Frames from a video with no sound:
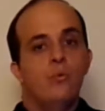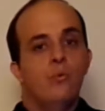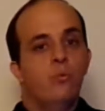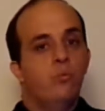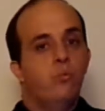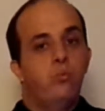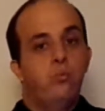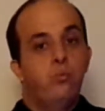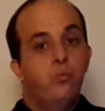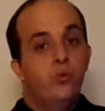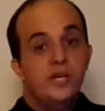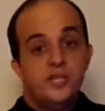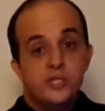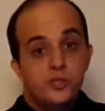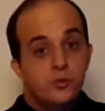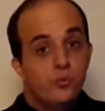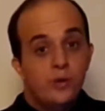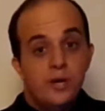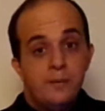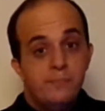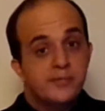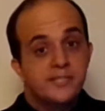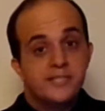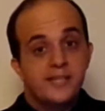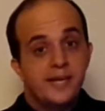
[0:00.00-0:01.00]
which
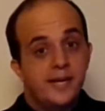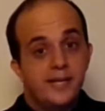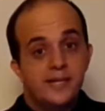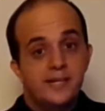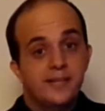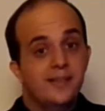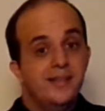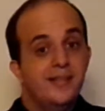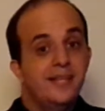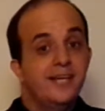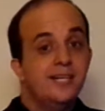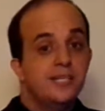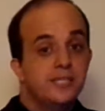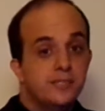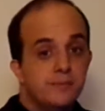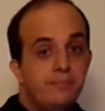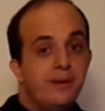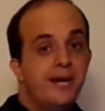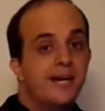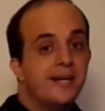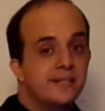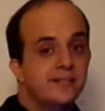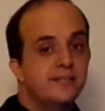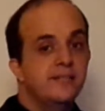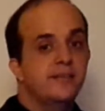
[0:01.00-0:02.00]
website links
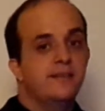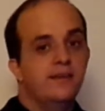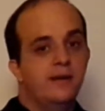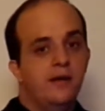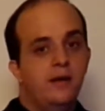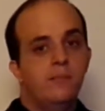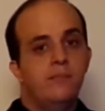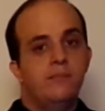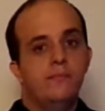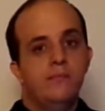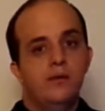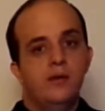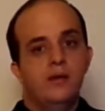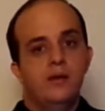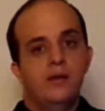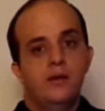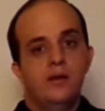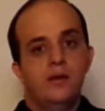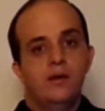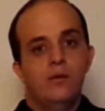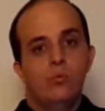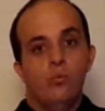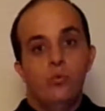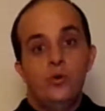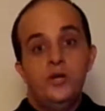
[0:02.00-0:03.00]
back to them,
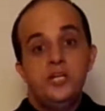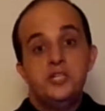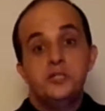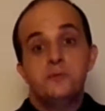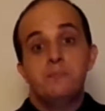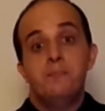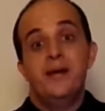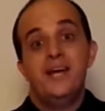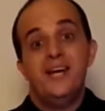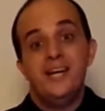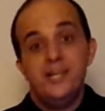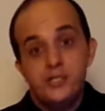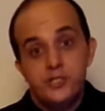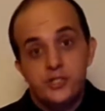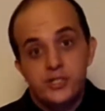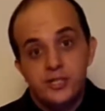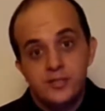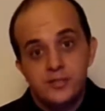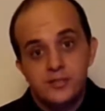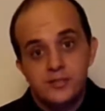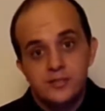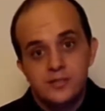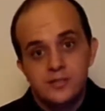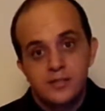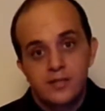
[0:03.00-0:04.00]
which
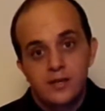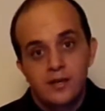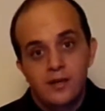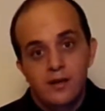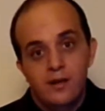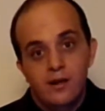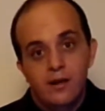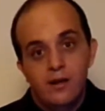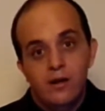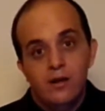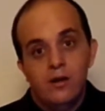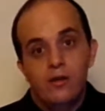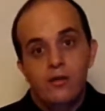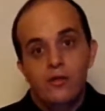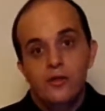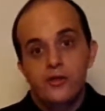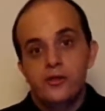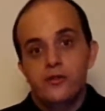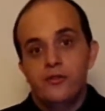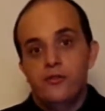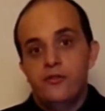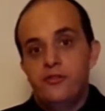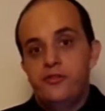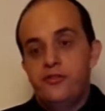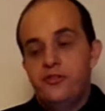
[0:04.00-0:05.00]
pages
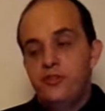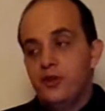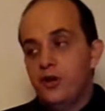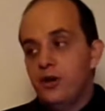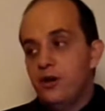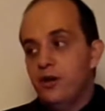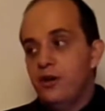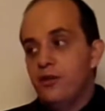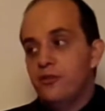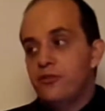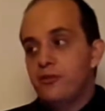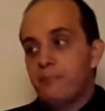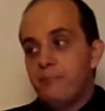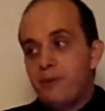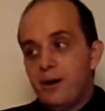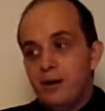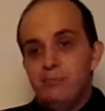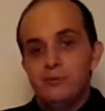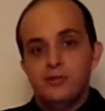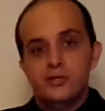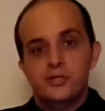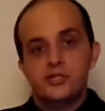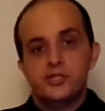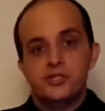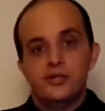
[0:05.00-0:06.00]
the
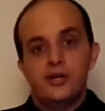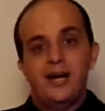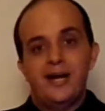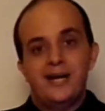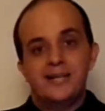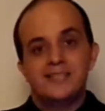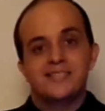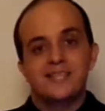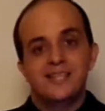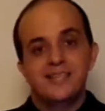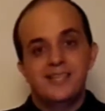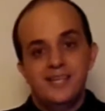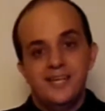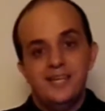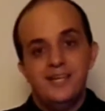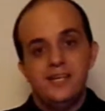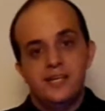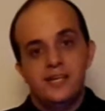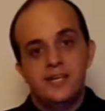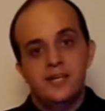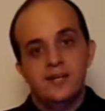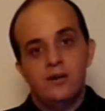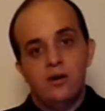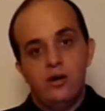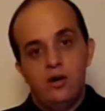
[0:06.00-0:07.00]
publisher has a link
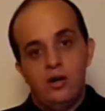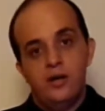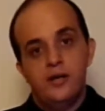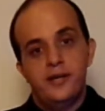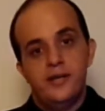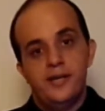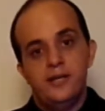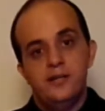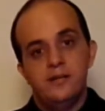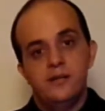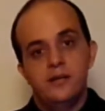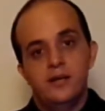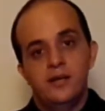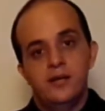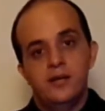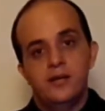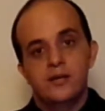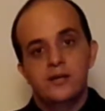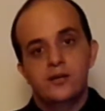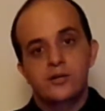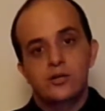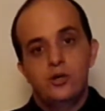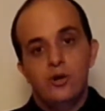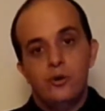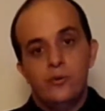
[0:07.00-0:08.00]
on it
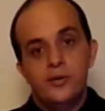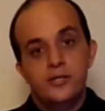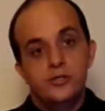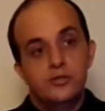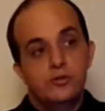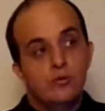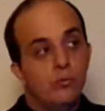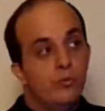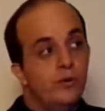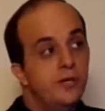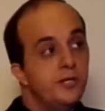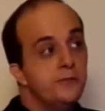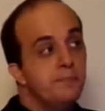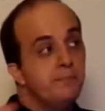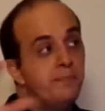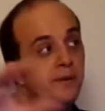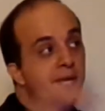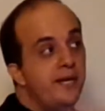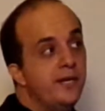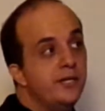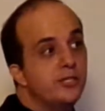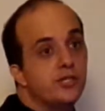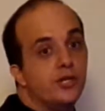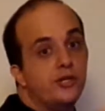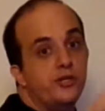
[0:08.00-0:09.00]
going to which
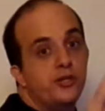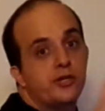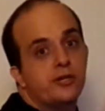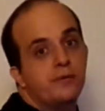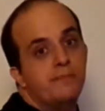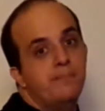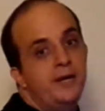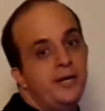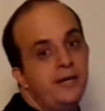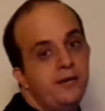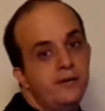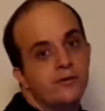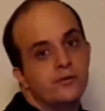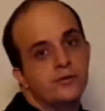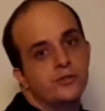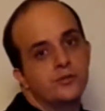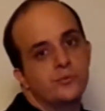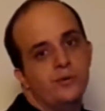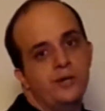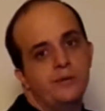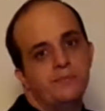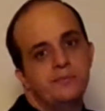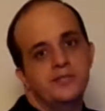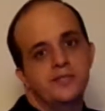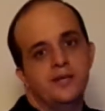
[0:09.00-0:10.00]
page on your competitor's
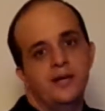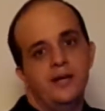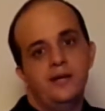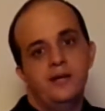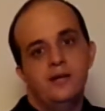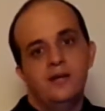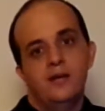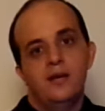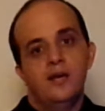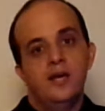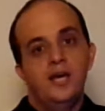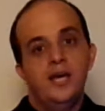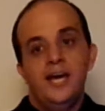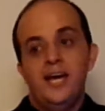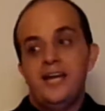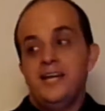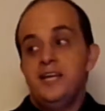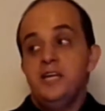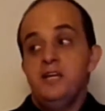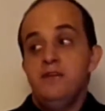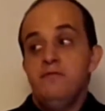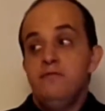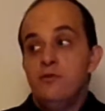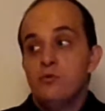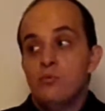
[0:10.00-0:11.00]
website, and
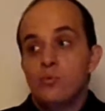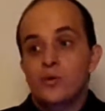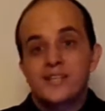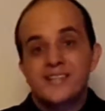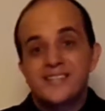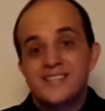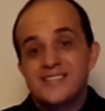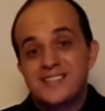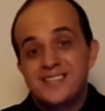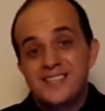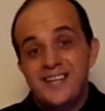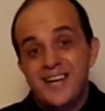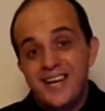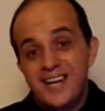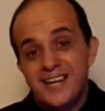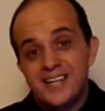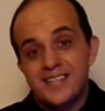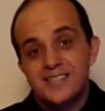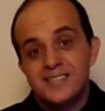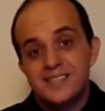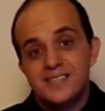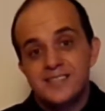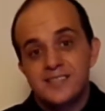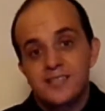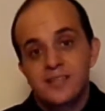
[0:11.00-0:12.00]
even what the
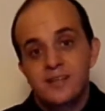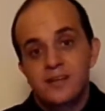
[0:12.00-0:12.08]
text